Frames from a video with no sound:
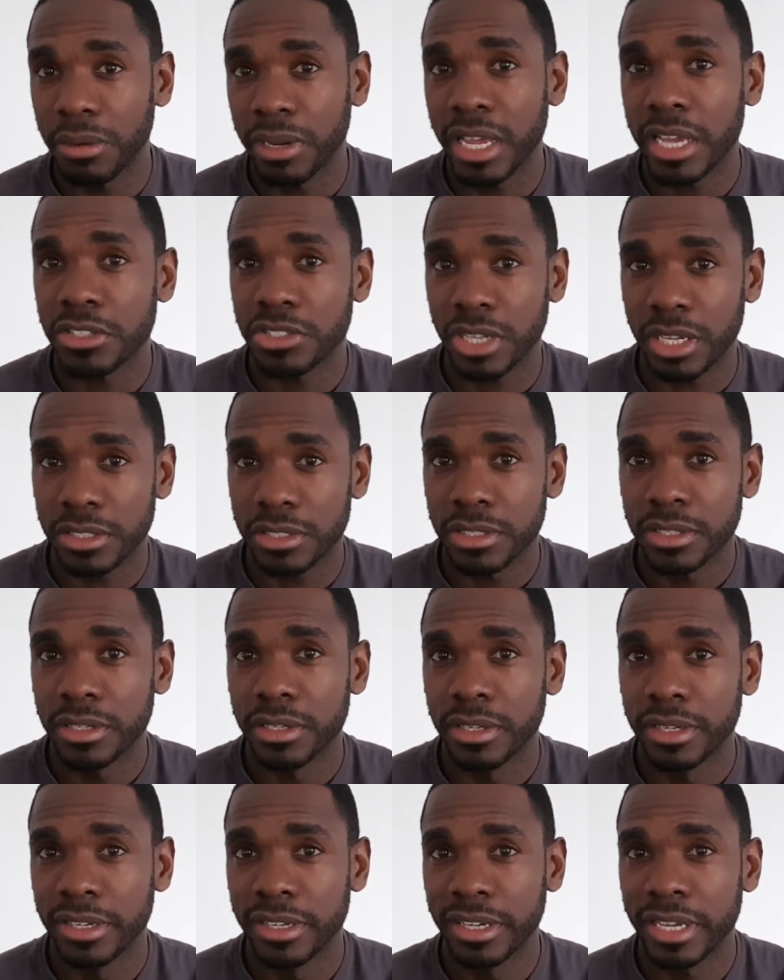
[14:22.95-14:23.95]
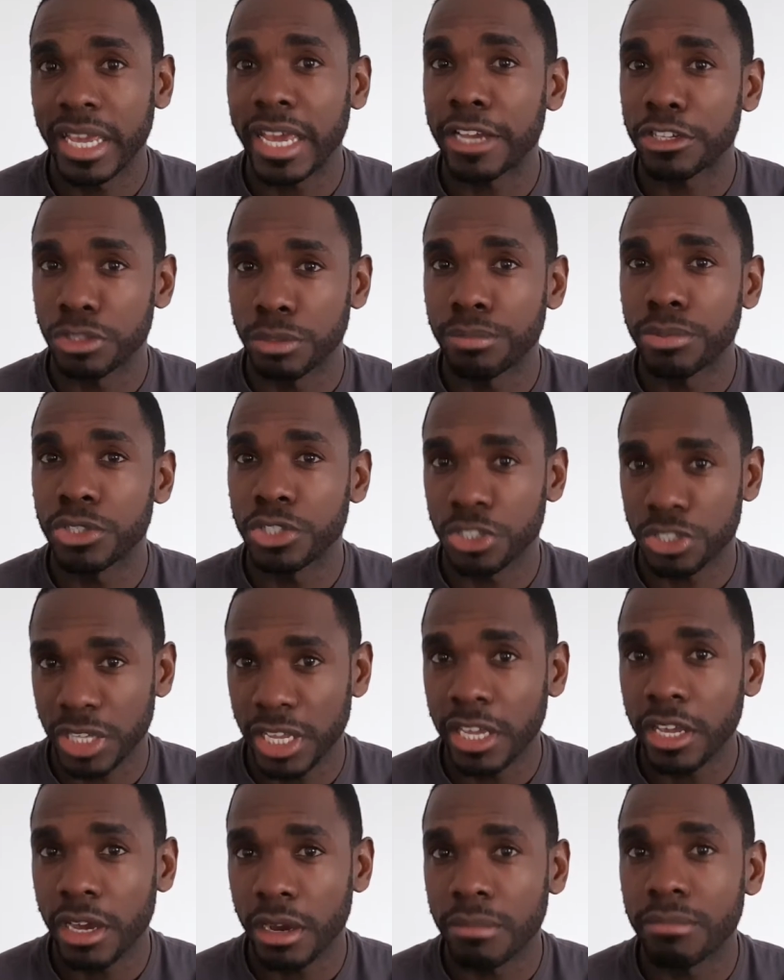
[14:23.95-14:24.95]
an asset, it has to produce
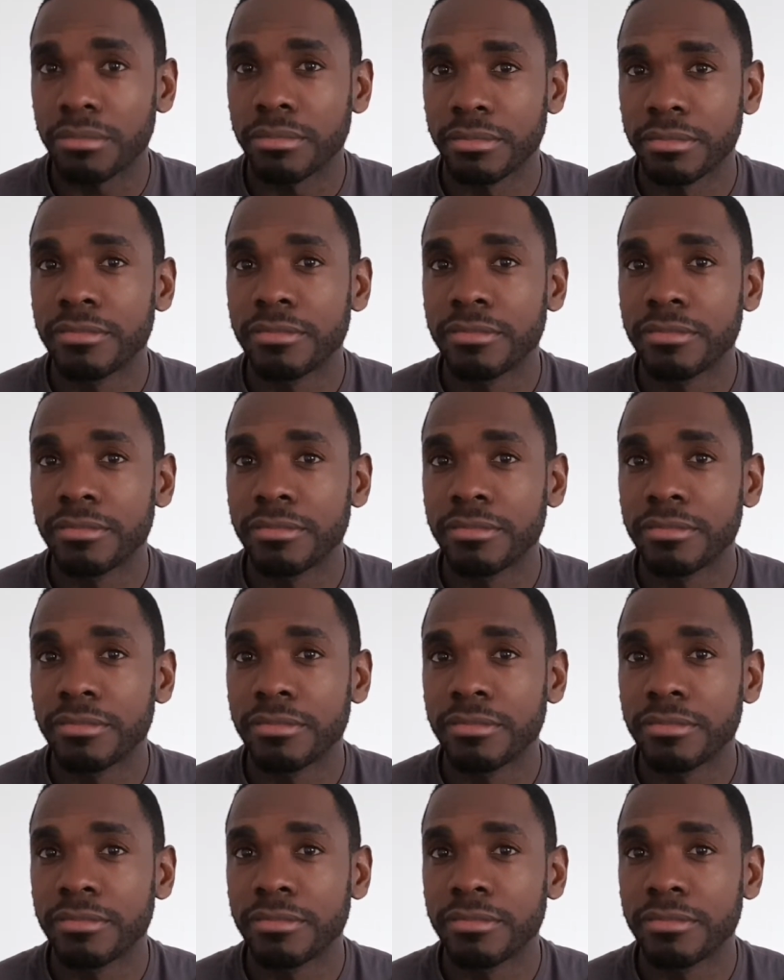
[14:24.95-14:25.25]
income.